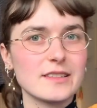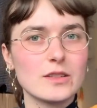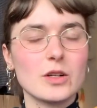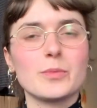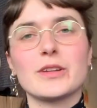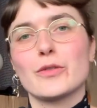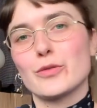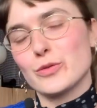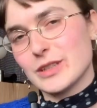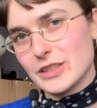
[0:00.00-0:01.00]
is gonna be a
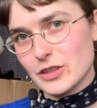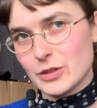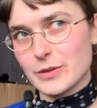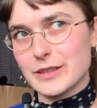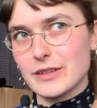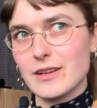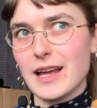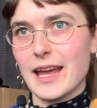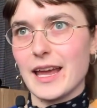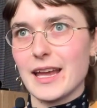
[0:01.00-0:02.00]
free tutorial,
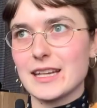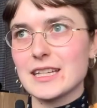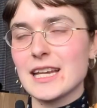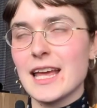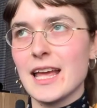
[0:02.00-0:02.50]
and